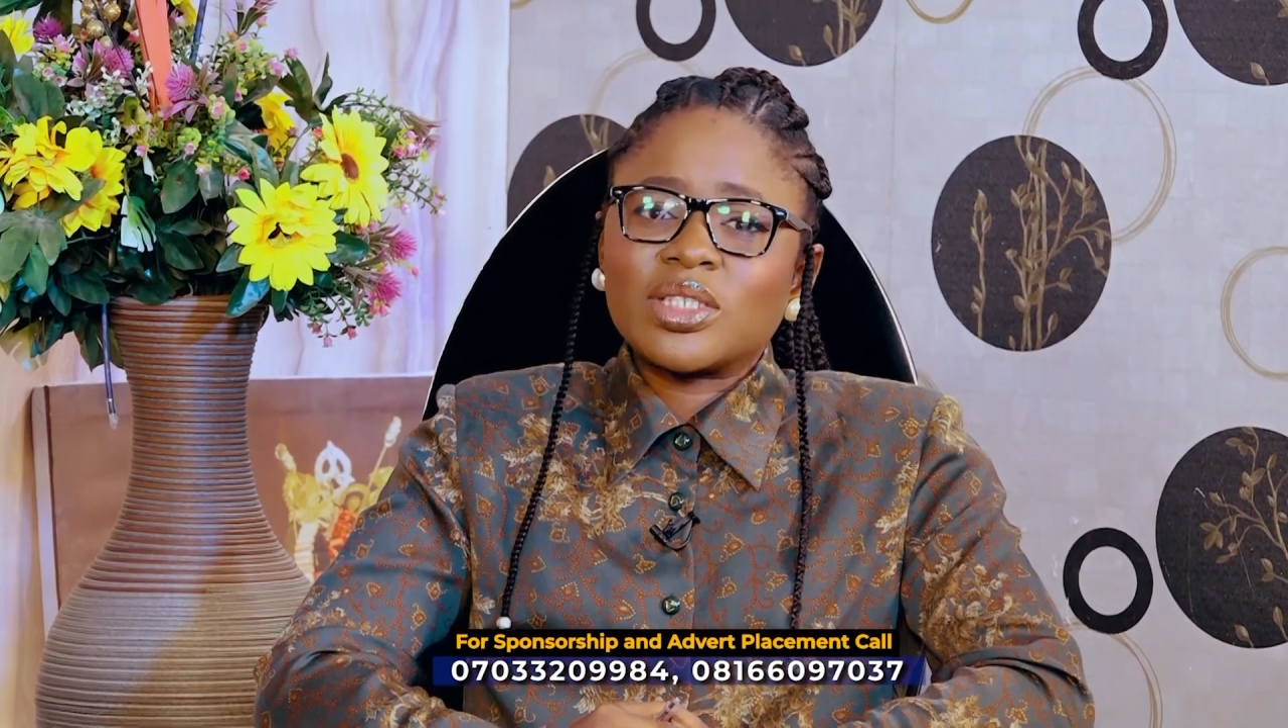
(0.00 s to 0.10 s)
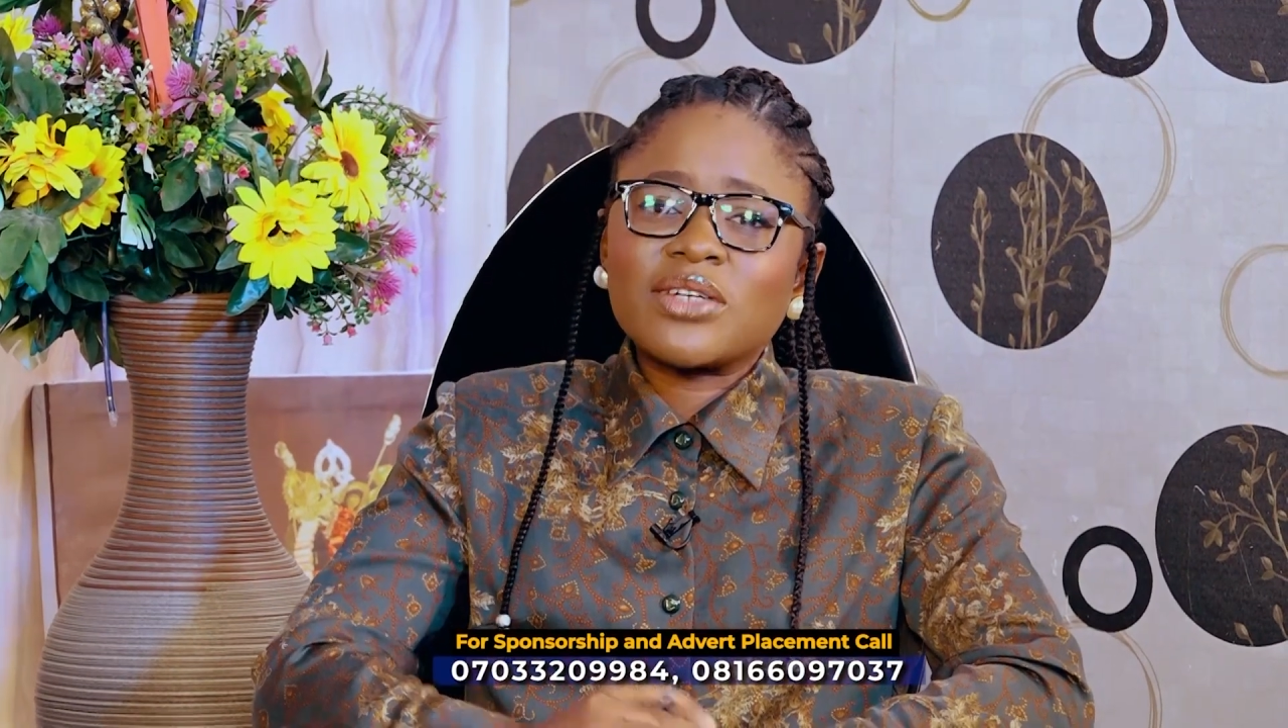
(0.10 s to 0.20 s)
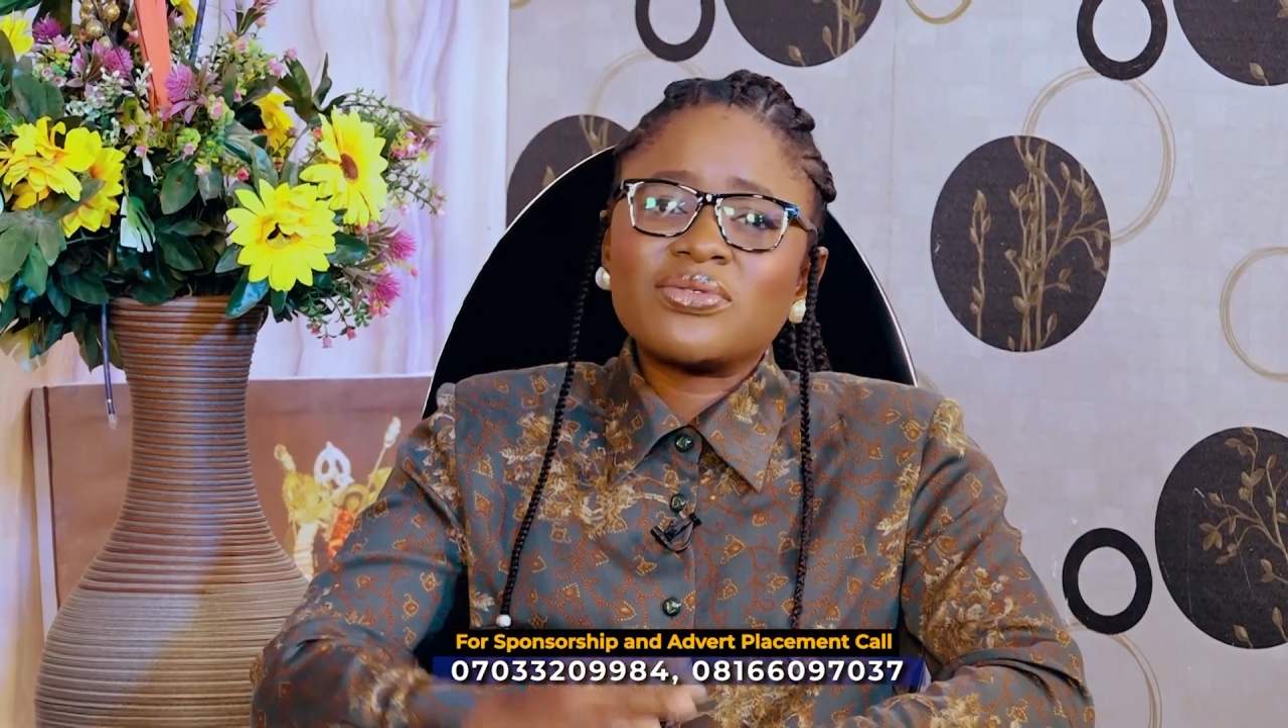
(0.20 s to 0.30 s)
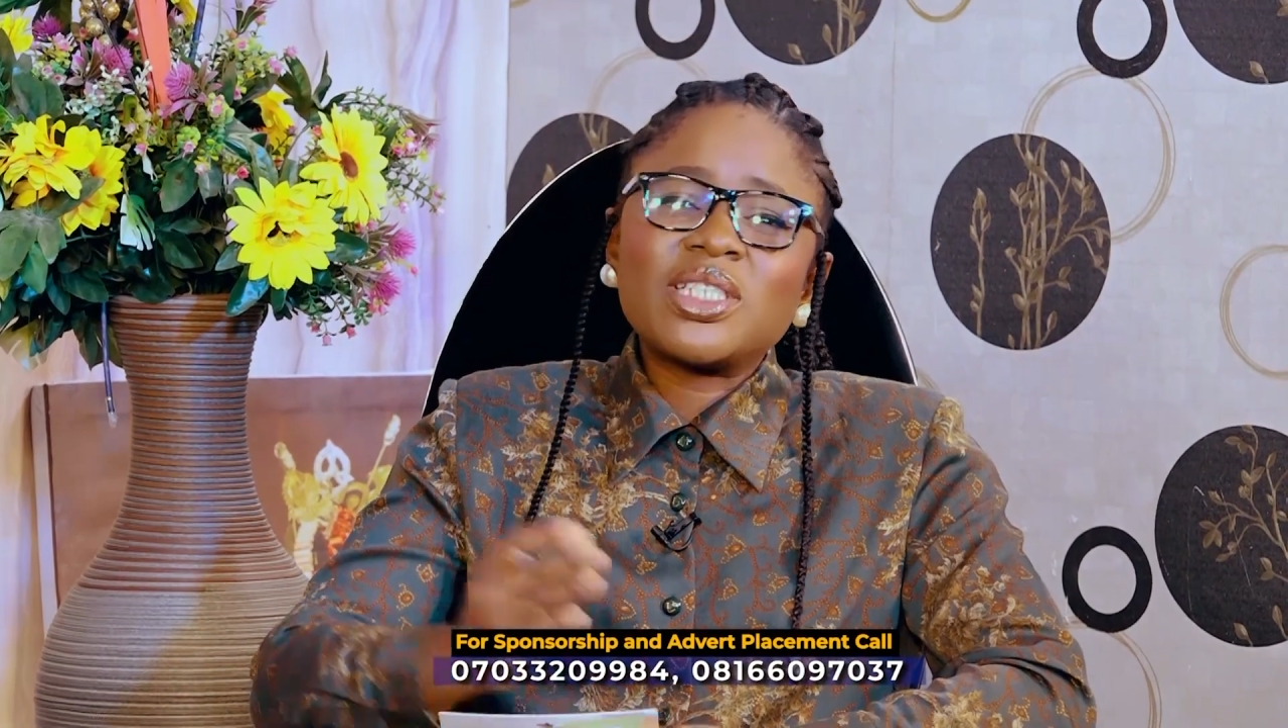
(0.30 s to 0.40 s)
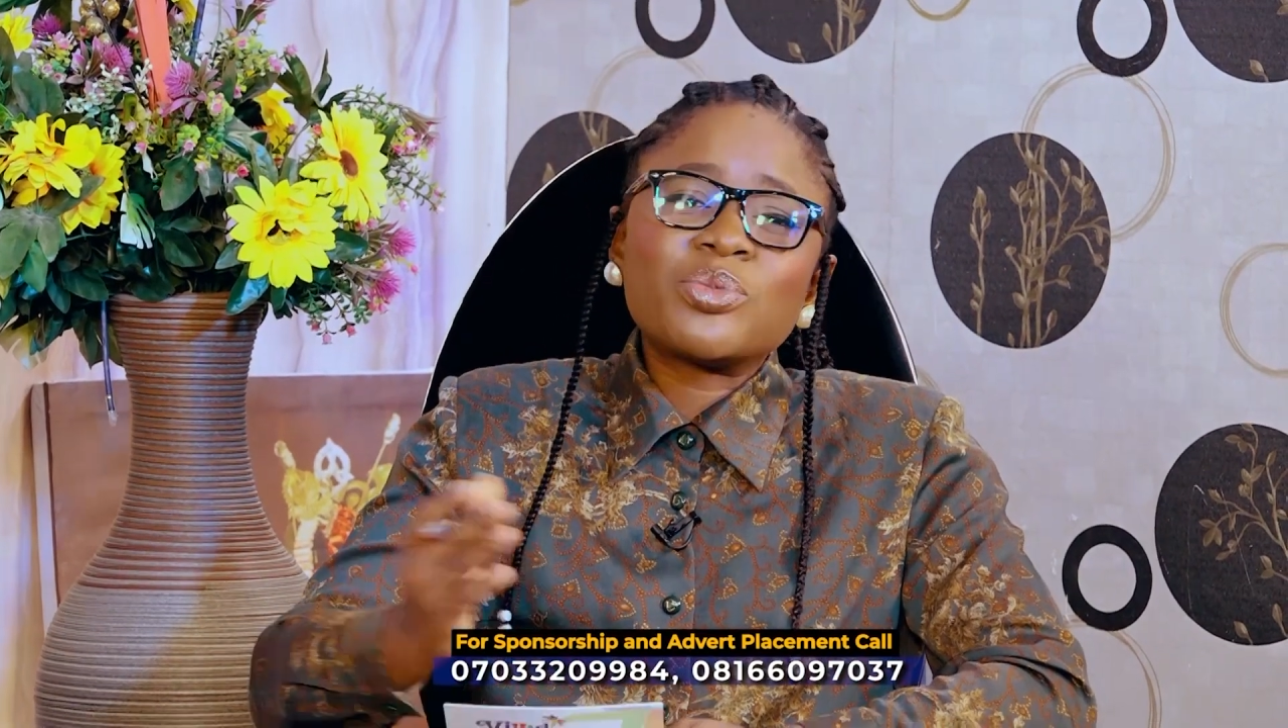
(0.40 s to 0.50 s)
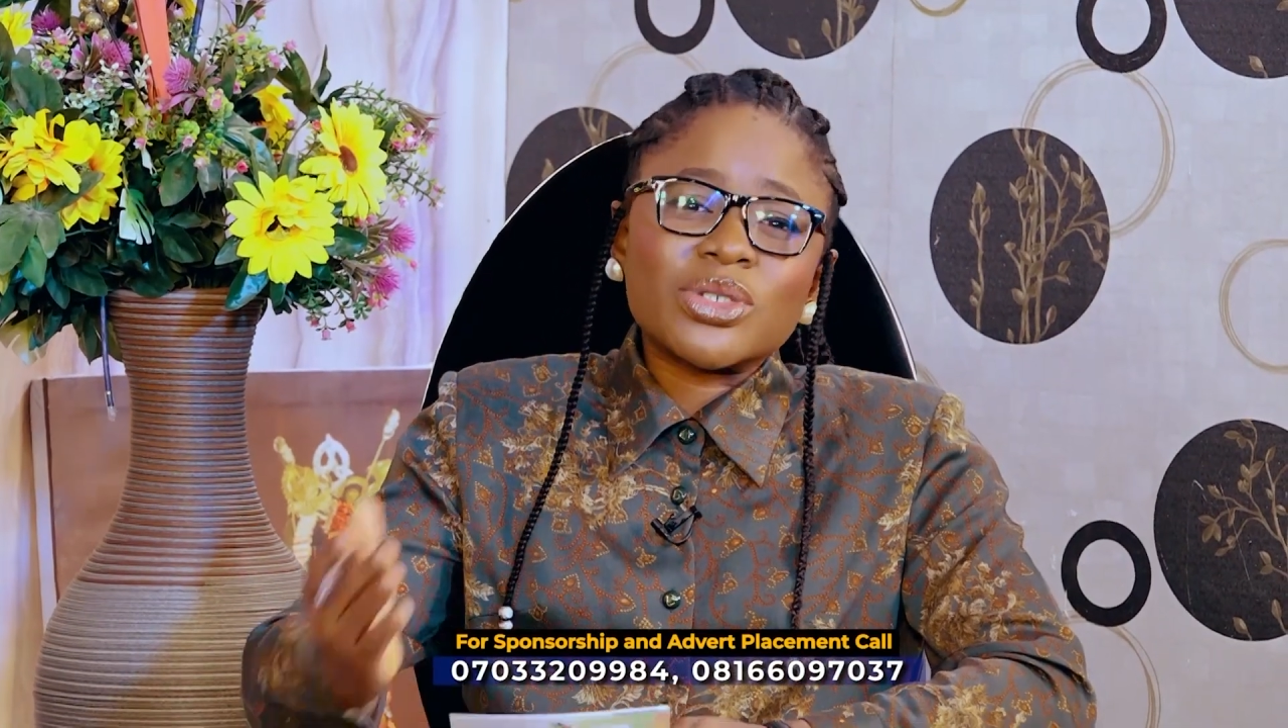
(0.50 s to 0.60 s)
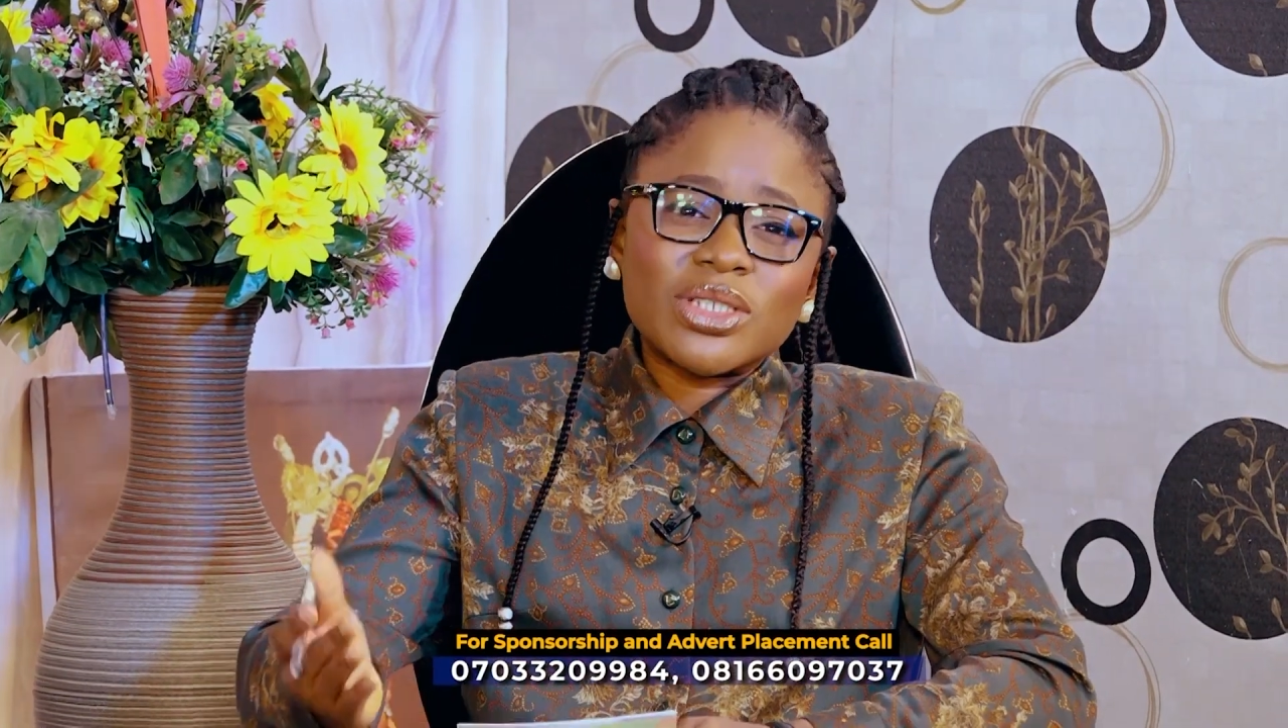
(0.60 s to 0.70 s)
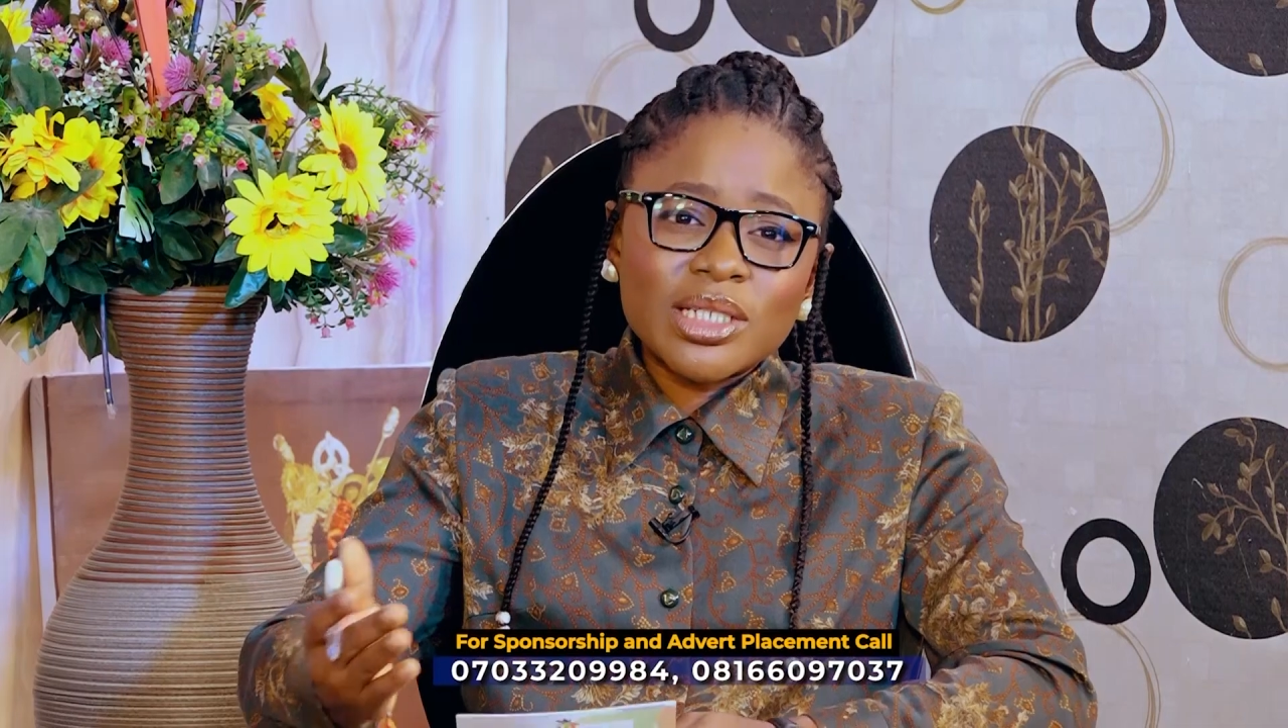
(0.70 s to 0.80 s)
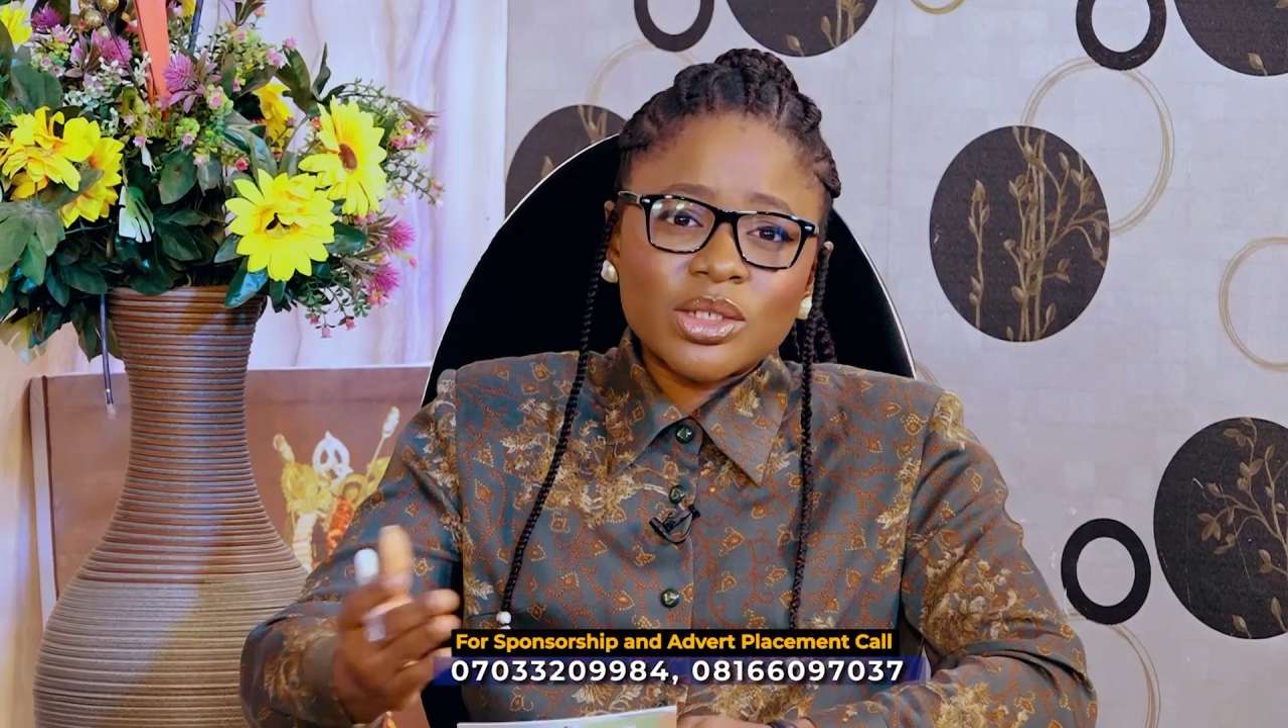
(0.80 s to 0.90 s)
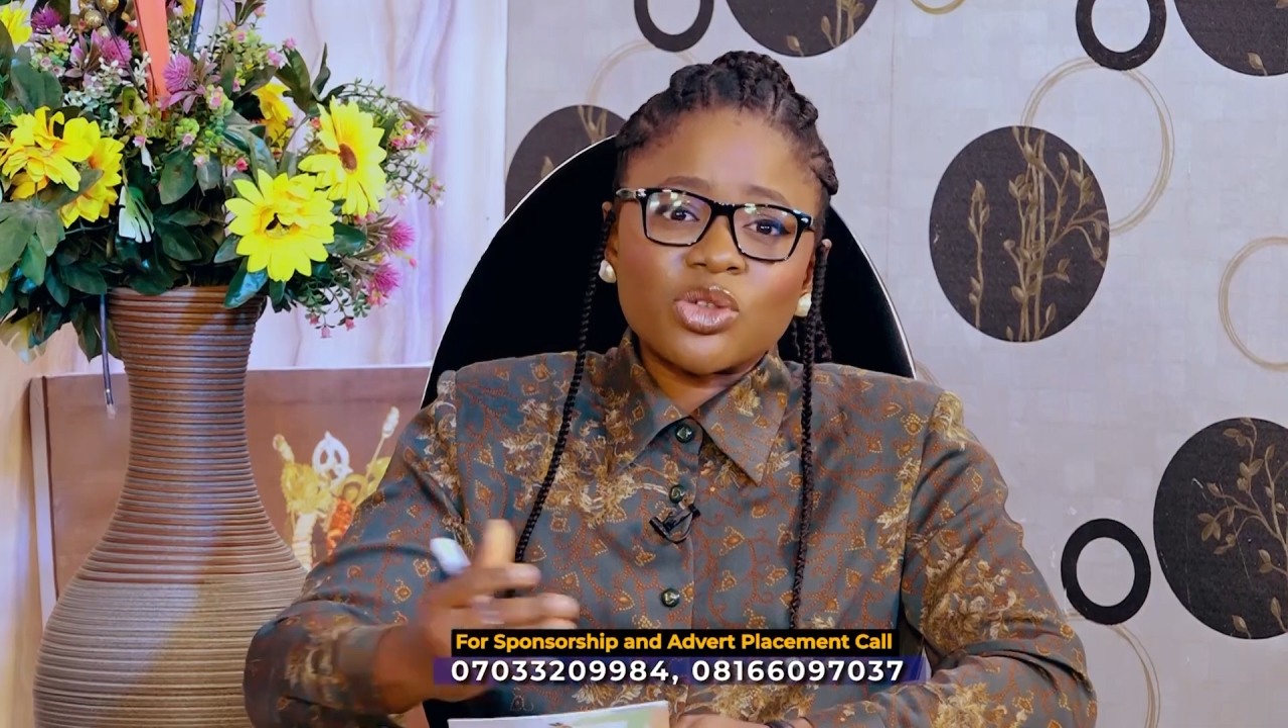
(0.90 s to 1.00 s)

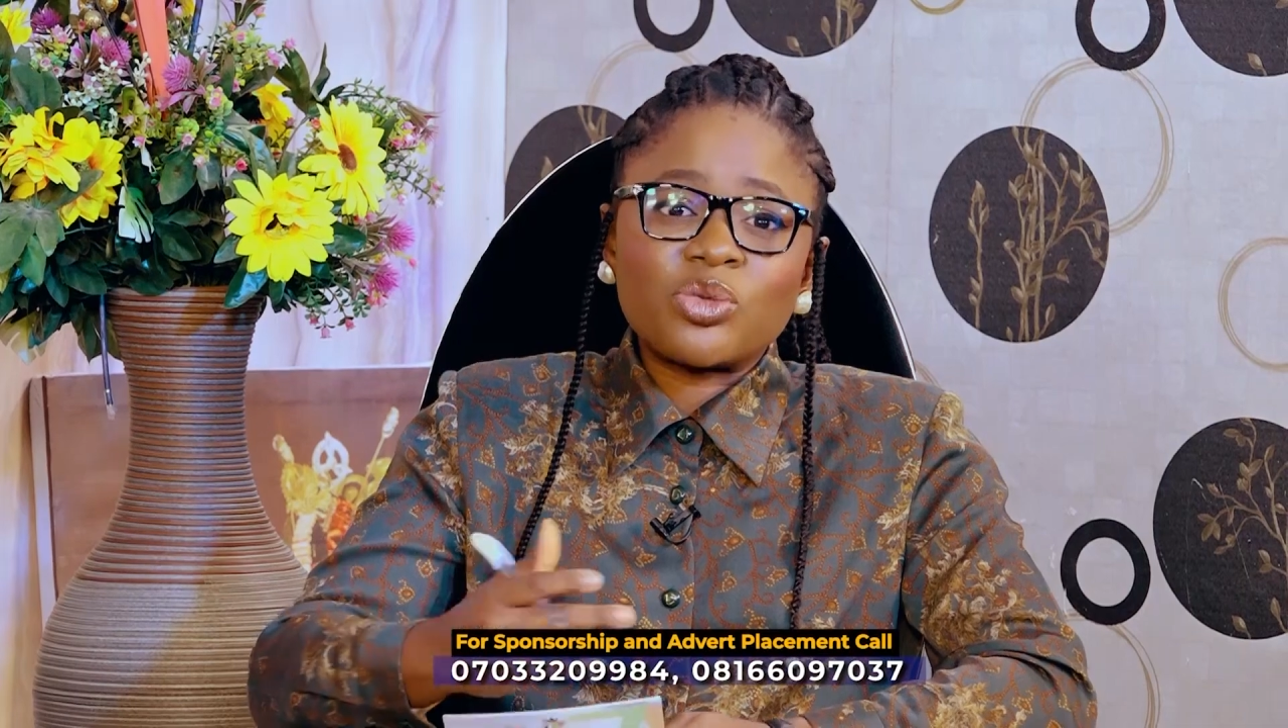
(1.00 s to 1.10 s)
70%